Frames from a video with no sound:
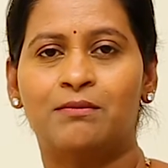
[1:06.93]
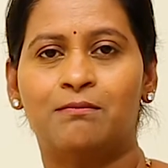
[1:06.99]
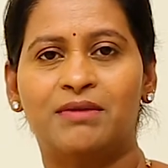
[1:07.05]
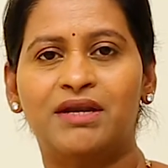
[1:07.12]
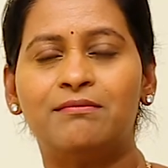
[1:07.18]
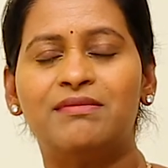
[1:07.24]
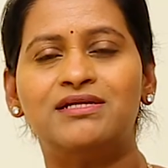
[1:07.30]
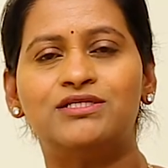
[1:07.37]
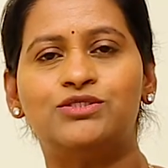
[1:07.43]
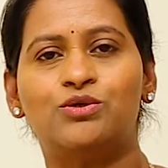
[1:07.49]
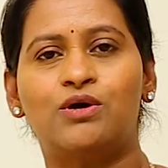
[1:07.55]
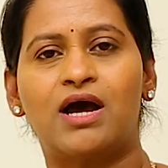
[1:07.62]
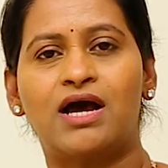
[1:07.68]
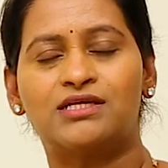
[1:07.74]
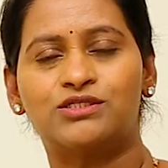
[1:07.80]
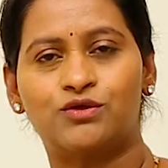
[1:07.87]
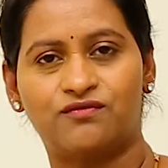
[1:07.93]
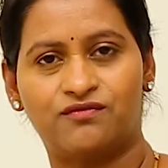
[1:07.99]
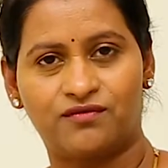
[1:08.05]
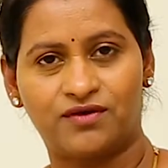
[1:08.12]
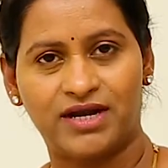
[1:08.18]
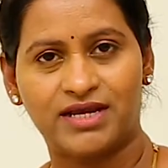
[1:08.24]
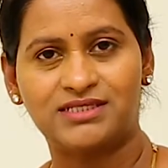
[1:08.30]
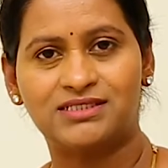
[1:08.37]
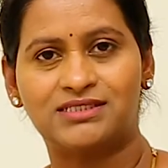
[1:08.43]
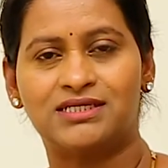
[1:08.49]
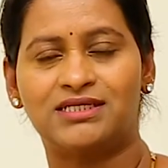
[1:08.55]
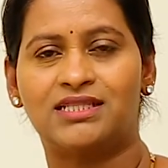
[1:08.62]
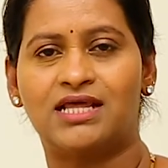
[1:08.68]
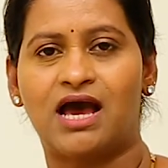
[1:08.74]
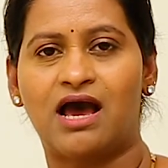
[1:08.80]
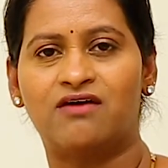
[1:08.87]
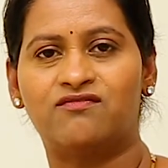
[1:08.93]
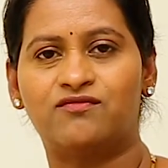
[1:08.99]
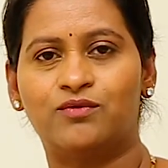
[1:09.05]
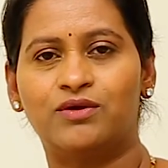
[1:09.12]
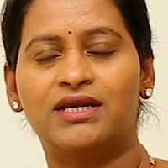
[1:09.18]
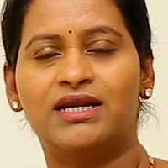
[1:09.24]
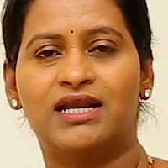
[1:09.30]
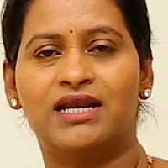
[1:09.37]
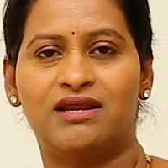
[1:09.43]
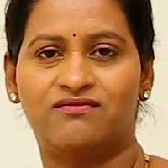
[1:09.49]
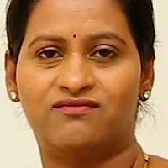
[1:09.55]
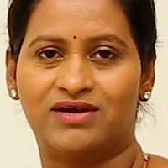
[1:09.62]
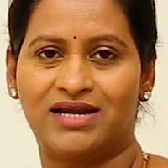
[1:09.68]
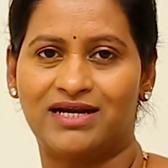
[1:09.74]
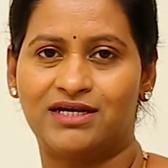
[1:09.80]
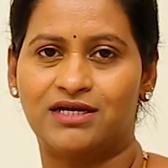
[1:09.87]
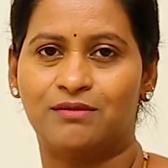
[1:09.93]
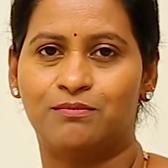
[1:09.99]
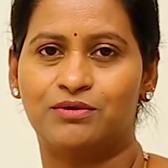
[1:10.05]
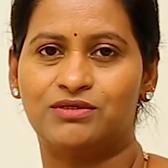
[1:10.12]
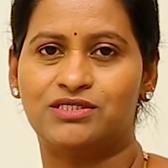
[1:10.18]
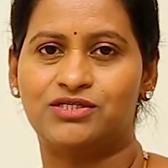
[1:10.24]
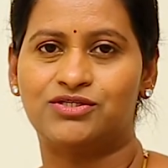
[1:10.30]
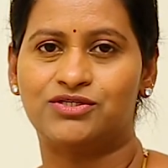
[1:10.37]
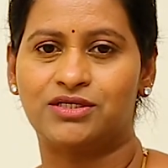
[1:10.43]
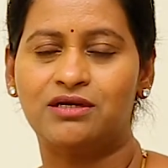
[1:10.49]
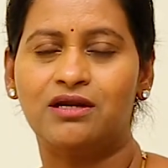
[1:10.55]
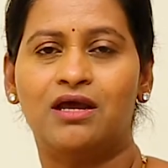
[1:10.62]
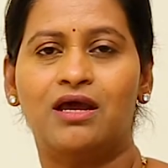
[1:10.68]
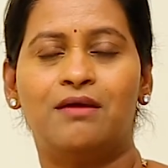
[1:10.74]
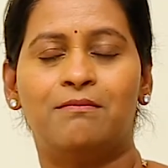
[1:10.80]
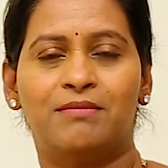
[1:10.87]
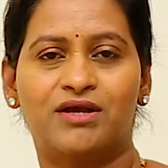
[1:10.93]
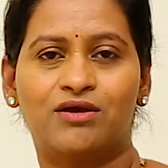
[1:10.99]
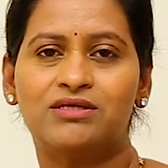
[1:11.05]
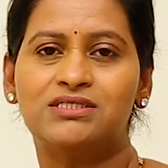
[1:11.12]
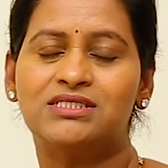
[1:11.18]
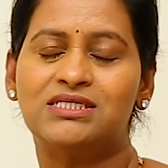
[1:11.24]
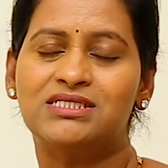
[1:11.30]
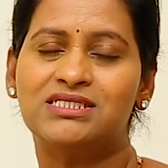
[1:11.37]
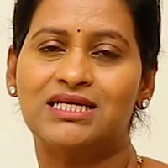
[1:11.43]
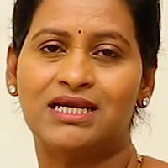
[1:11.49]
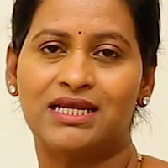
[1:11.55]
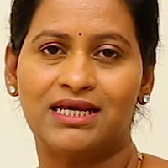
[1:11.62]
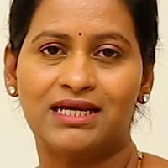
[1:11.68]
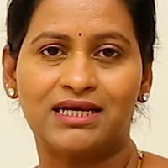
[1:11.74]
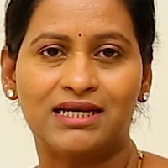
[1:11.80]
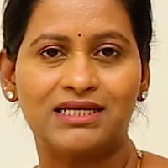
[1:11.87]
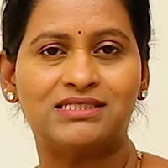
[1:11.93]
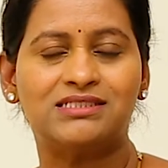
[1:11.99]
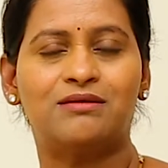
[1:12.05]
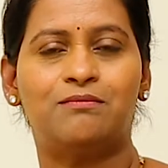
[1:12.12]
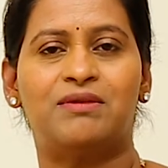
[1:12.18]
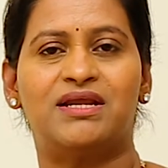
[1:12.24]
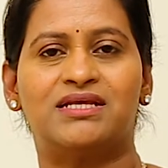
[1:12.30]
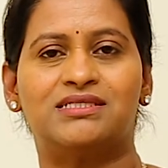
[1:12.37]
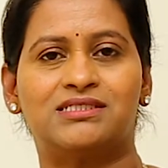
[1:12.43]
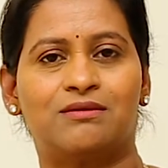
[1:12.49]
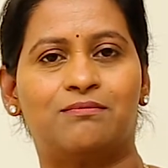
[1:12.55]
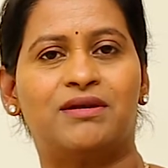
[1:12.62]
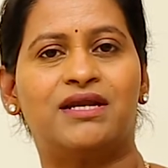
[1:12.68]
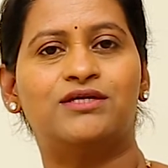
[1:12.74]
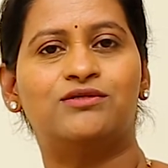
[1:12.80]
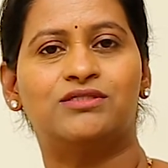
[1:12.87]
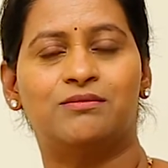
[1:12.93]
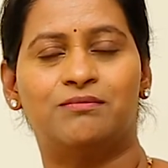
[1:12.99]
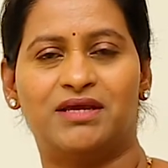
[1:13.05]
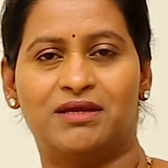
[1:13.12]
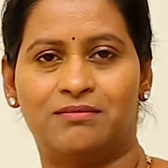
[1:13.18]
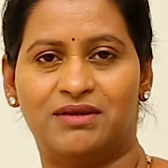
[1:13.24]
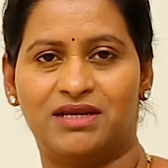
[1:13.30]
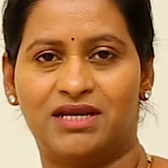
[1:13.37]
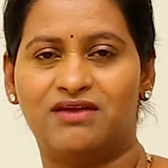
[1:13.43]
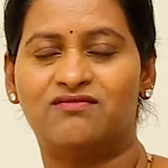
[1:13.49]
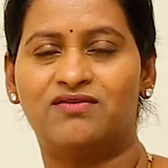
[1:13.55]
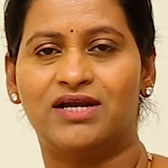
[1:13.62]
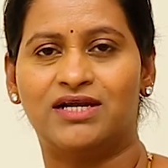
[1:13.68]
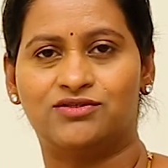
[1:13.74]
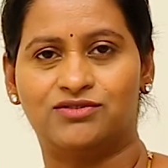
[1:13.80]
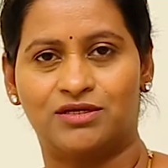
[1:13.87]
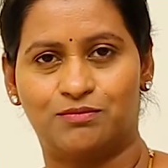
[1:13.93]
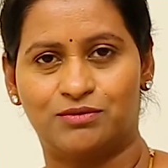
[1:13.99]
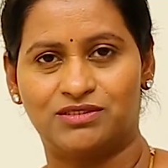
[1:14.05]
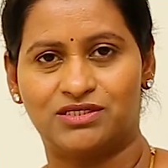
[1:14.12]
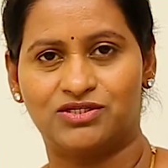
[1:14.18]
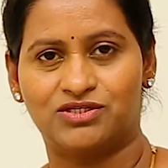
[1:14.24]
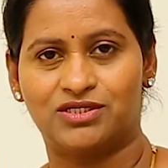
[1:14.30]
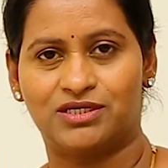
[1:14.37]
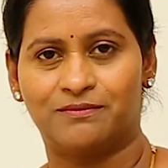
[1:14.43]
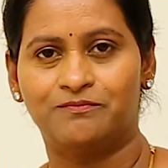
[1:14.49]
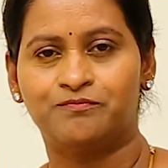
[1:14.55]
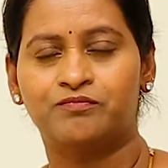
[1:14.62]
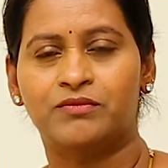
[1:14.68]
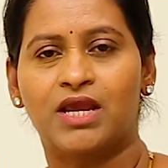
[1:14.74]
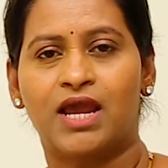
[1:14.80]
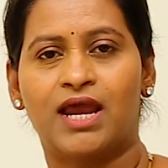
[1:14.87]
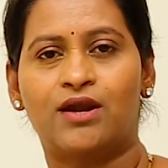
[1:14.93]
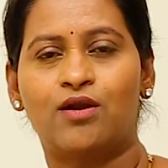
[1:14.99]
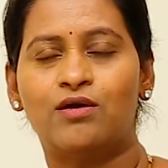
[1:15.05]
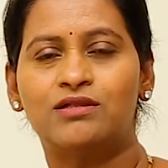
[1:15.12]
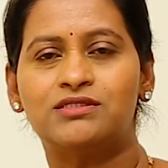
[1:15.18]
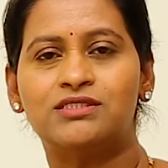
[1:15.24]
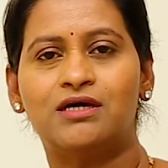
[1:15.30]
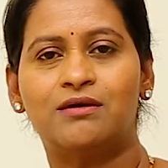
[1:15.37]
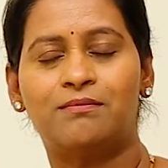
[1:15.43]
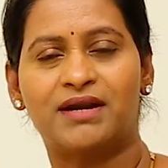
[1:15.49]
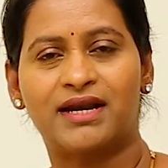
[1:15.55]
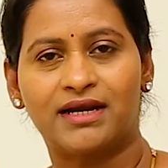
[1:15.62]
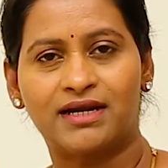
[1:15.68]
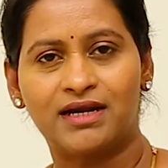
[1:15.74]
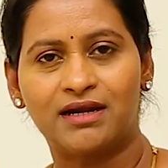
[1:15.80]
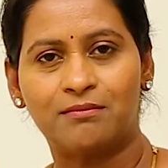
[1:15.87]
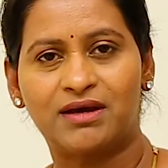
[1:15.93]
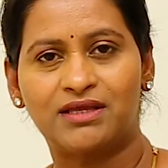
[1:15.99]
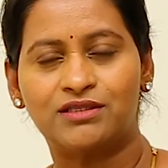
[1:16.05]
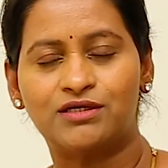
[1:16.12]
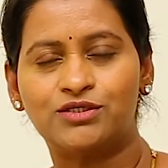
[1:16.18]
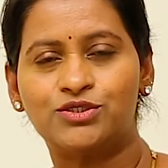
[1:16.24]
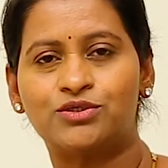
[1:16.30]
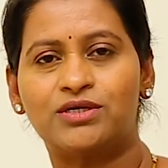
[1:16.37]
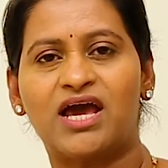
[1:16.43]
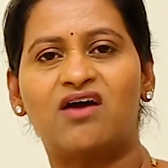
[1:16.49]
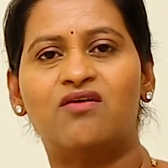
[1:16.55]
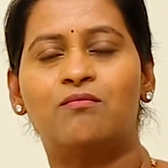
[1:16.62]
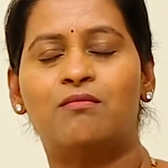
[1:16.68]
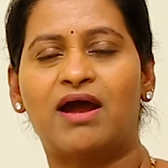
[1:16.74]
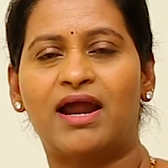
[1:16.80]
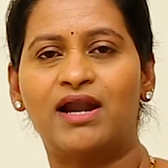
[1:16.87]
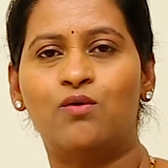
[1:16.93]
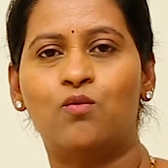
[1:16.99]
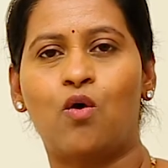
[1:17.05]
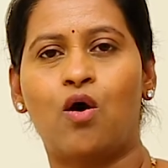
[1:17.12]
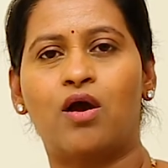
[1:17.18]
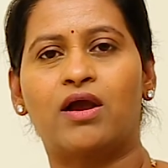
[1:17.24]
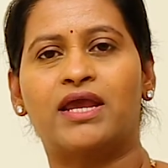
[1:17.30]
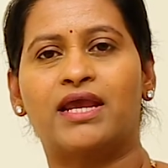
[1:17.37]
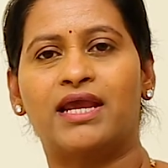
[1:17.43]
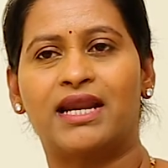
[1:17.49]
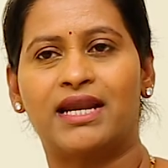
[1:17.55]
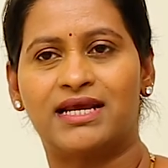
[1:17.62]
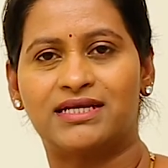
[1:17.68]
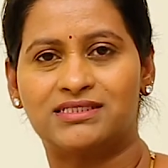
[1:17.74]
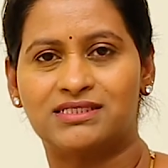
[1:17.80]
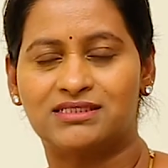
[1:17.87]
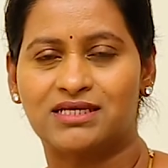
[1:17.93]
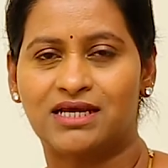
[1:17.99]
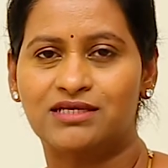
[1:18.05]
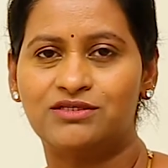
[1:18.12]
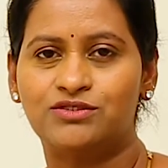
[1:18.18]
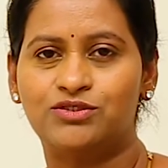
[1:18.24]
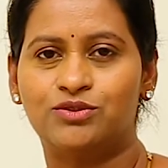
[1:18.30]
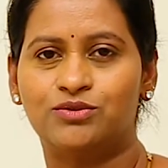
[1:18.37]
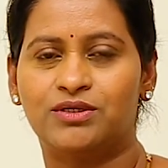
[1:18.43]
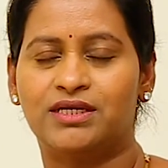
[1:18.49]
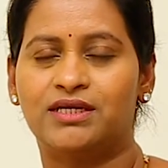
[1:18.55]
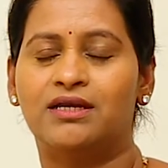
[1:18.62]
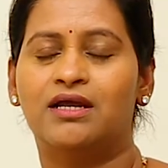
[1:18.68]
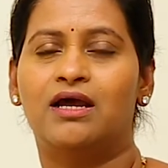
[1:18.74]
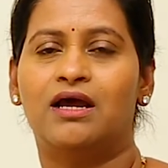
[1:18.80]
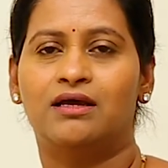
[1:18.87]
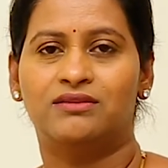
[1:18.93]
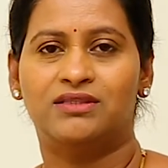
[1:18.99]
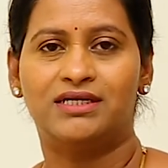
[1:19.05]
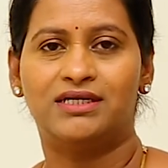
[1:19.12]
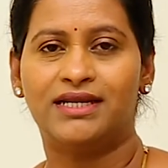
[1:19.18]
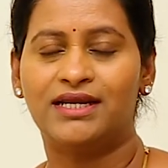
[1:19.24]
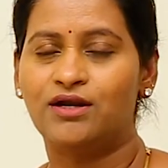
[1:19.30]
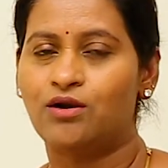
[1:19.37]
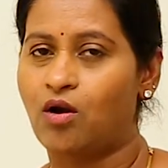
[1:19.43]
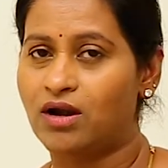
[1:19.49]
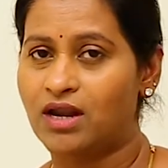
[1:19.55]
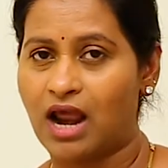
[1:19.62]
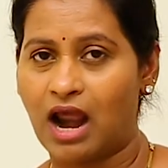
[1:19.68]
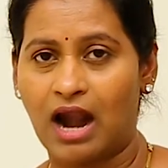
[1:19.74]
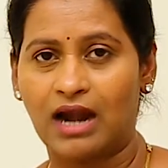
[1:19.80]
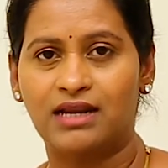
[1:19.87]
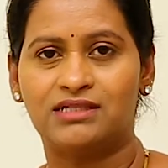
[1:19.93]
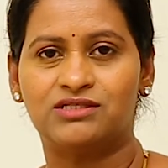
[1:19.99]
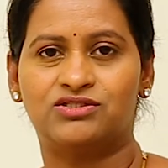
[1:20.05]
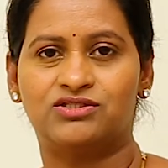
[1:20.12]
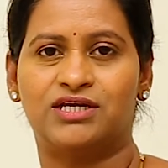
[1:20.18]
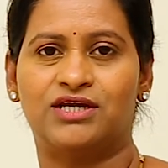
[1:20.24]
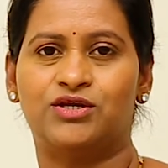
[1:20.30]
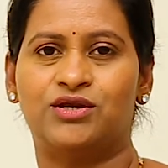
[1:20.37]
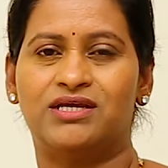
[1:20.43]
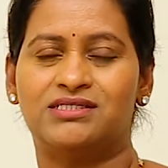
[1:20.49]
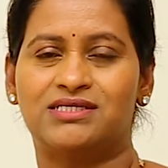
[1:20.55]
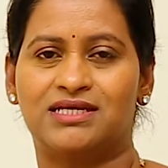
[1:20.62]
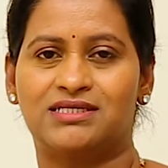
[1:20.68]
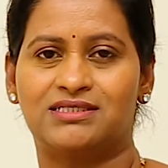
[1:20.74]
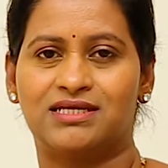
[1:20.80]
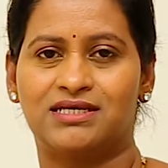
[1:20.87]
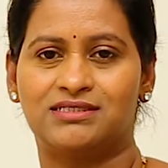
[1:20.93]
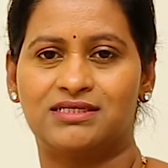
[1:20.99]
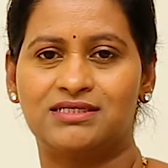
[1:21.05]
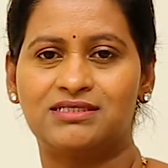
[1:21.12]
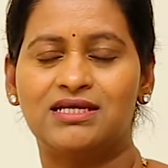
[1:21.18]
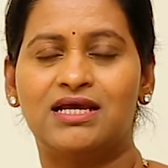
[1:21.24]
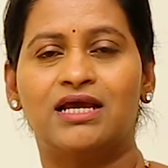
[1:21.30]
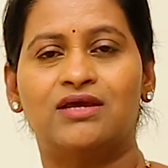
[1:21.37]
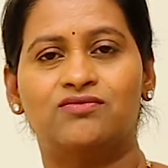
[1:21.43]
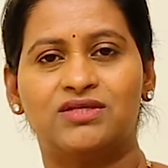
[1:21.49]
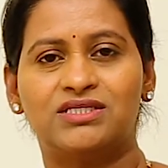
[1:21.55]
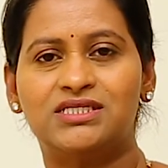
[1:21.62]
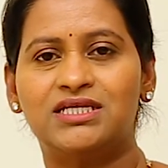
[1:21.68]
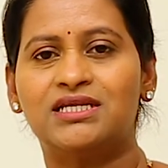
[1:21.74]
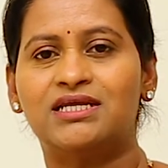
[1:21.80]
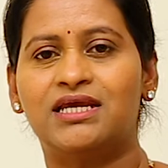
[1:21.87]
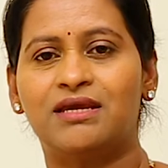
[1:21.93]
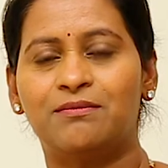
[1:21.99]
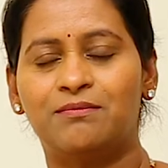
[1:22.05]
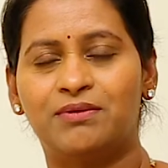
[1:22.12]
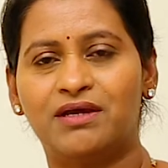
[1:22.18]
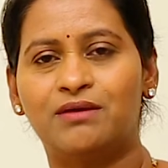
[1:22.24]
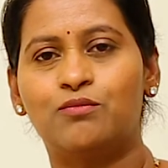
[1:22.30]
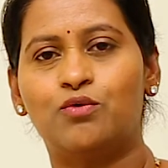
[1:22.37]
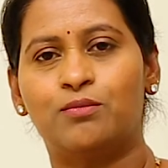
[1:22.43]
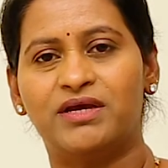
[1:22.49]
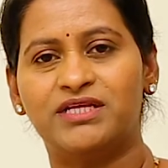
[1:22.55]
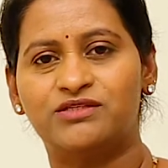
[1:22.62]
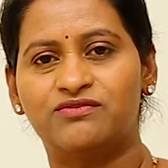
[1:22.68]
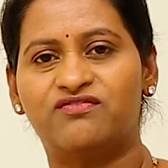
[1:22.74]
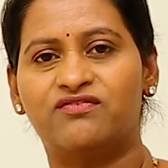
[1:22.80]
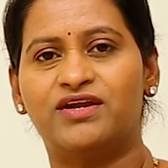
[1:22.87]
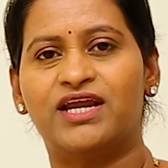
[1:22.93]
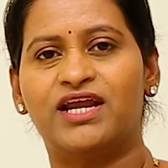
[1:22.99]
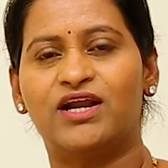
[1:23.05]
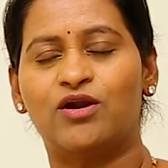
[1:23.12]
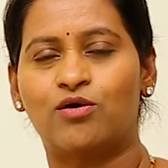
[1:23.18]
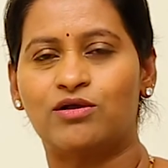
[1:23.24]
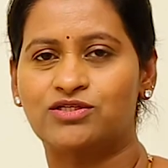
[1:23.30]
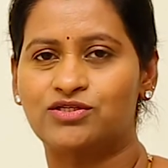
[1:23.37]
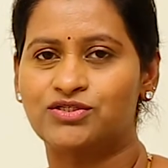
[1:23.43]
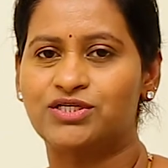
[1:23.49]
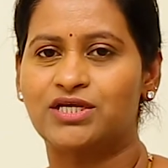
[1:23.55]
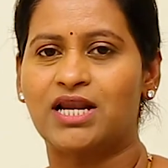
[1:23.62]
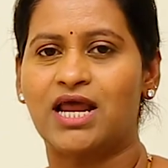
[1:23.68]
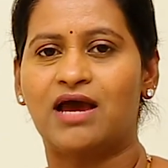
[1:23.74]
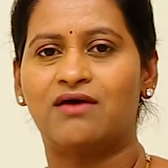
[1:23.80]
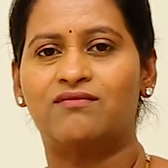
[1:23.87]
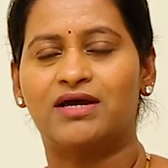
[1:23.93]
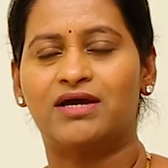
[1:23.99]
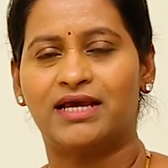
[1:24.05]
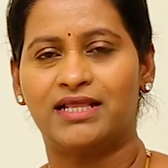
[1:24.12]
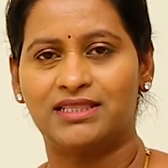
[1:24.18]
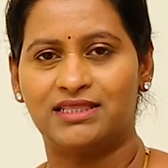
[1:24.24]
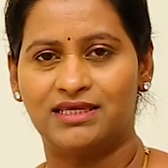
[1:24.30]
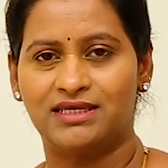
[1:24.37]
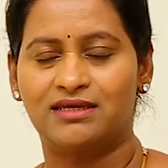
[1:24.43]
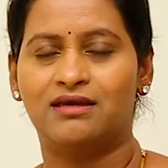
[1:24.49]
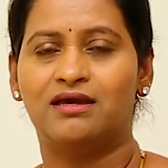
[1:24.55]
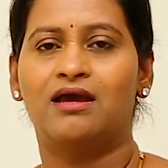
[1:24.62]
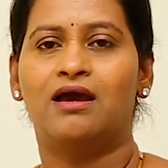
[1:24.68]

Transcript: Minimal 2 hours of rest in the afternoon in left lateral position, because this will increase the blood supply to the baby, left lateral position. And also, a pregnant mother should have mild walking and exercise during the day, not hard and strenuous exercises. This will keep her movements free, and also she'll have a healthy